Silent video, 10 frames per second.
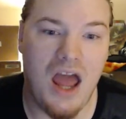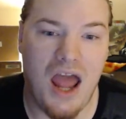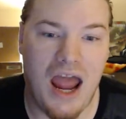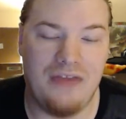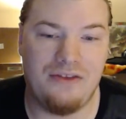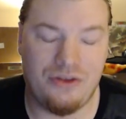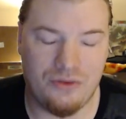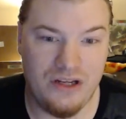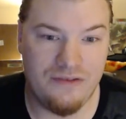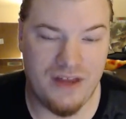And the
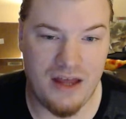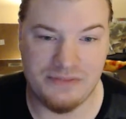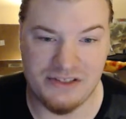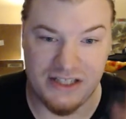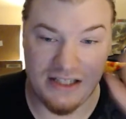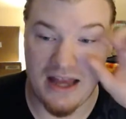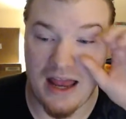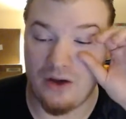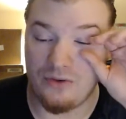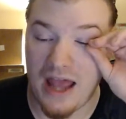3 of them sit
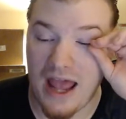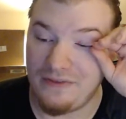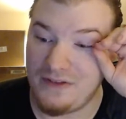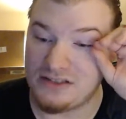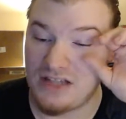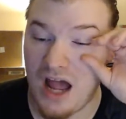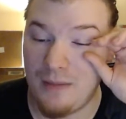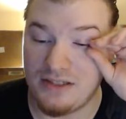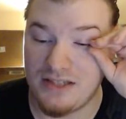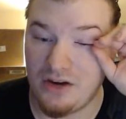down at this
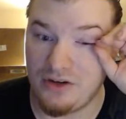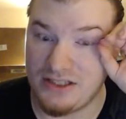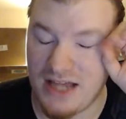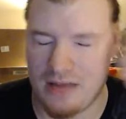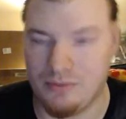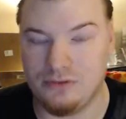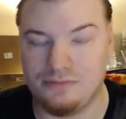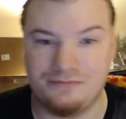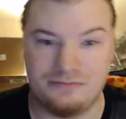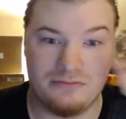commentary table.
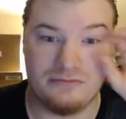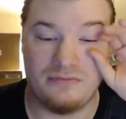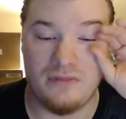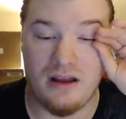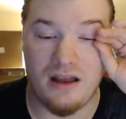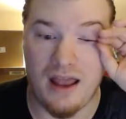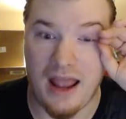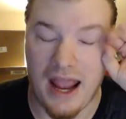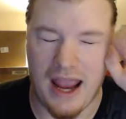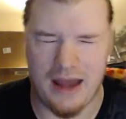
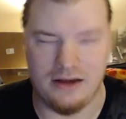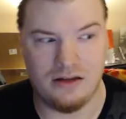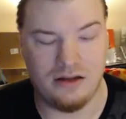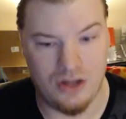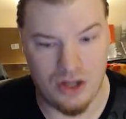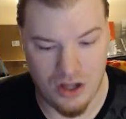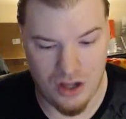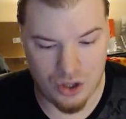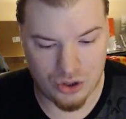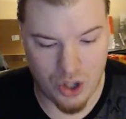And
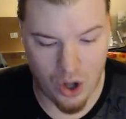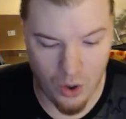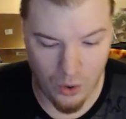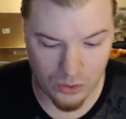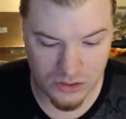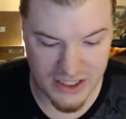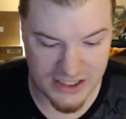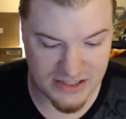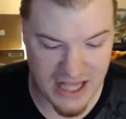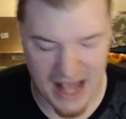Cole
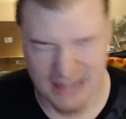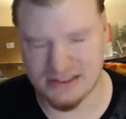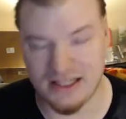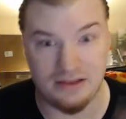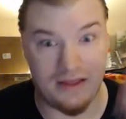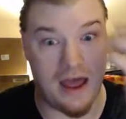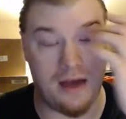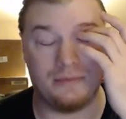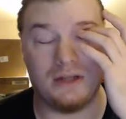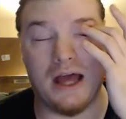is asking
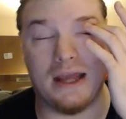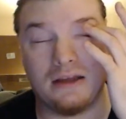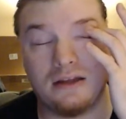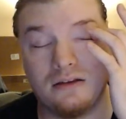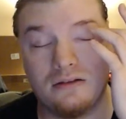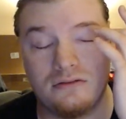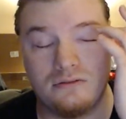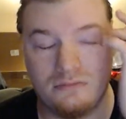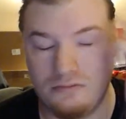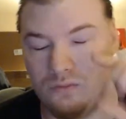them,
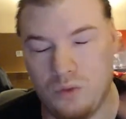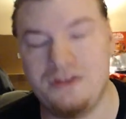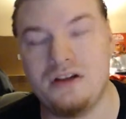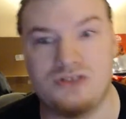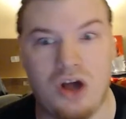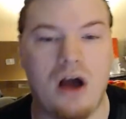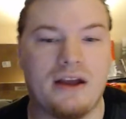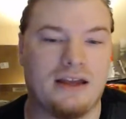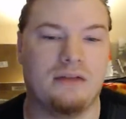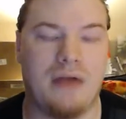what they're
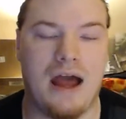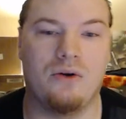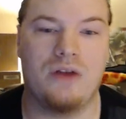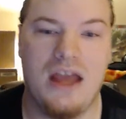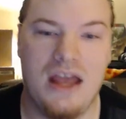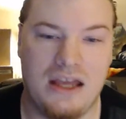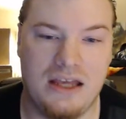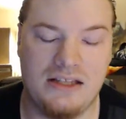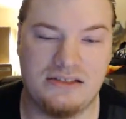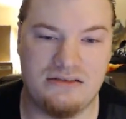talking about
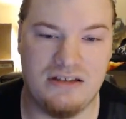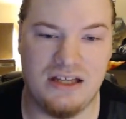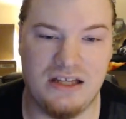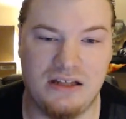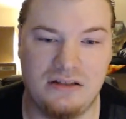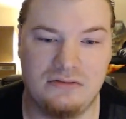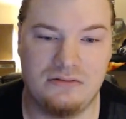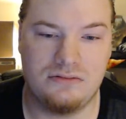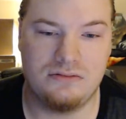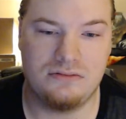is the
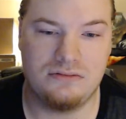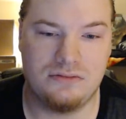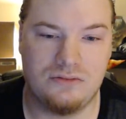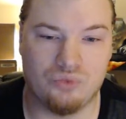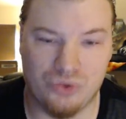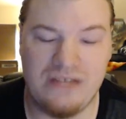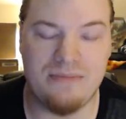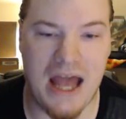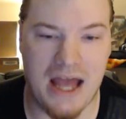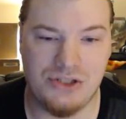
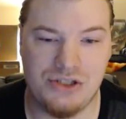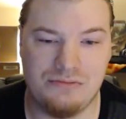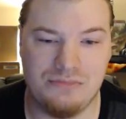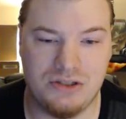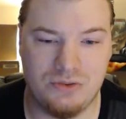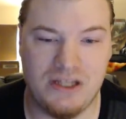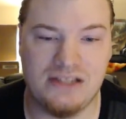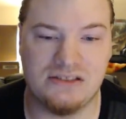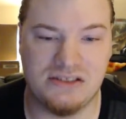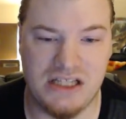rematch
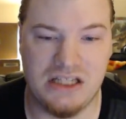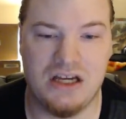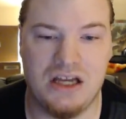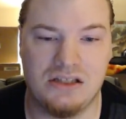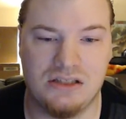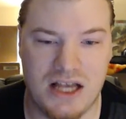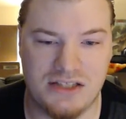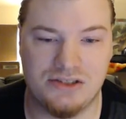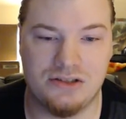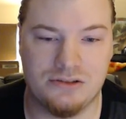between Cena and
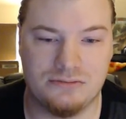Lesnar.